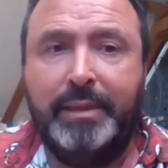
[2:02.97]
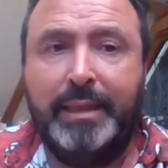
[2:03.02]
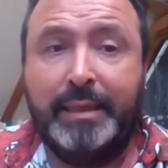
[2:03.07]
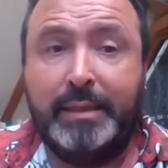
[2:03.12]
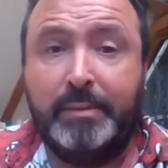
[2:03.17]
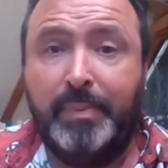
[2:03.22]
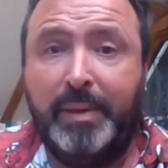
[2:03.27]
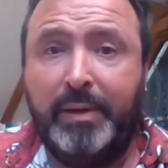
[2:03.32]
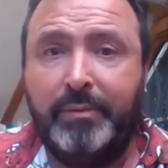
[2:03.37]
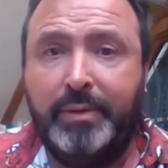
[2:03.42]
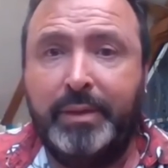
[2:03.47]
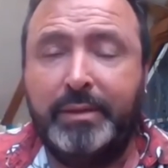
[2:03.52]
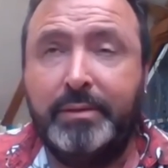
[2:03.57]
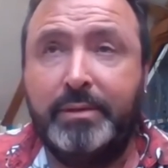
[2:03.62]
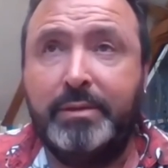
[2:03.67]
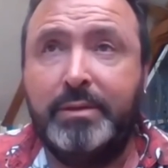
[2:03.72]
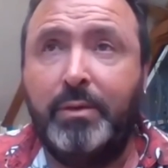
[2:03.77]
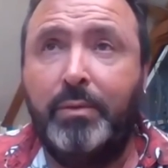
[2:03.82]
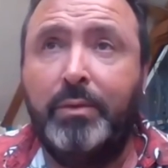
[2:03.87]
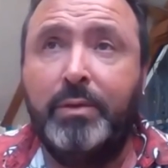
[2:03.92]
the
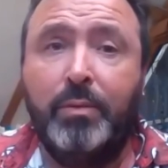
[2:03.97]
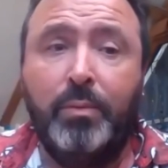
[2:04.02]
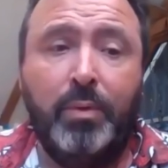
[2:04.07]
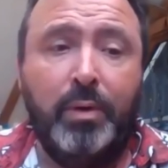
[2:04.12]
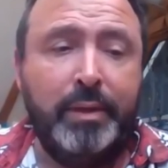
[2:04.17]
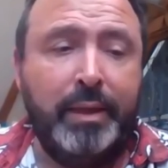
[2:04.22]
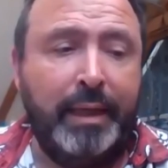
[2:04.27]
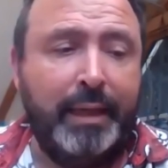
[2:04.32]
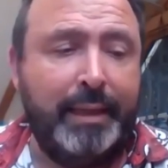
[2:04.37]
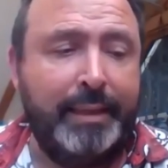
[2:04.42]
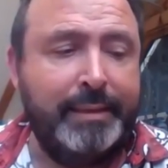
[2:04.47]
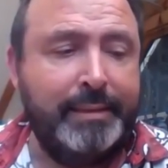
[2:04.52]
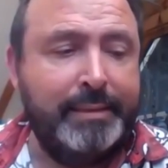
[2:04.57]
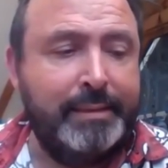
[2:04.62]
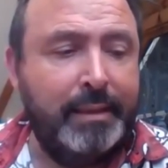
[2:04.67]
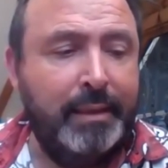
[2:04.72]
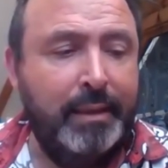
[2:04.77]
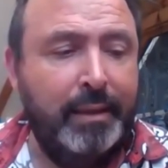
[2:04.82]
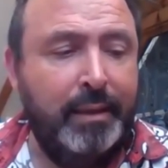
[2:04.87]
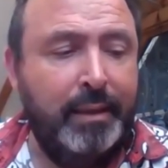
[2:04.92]
experience. So on the one hand,